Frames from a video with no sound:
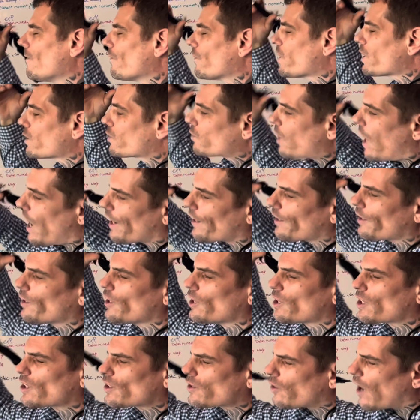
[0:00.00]
to try to
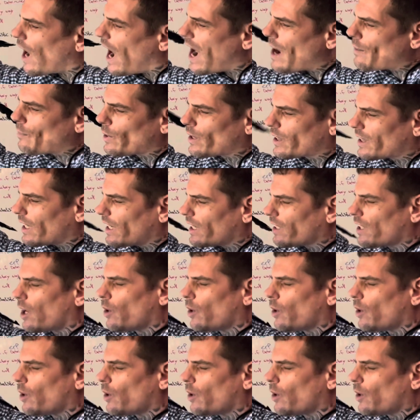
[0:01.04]
describe a thing